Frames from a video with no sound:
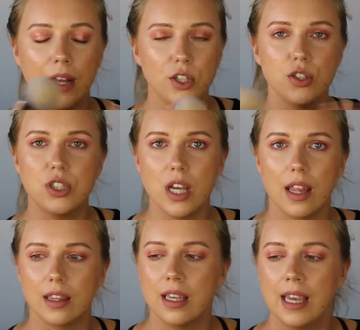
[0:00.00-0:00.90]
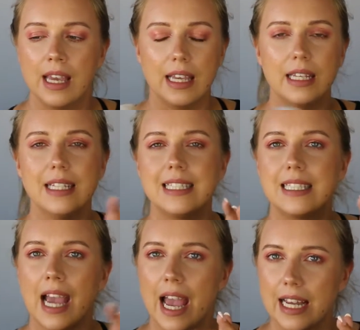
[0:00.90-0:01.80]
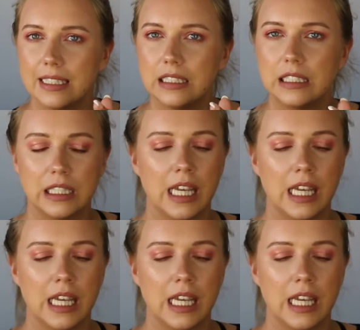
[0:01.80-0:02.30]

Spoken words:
and you're done. It is tense.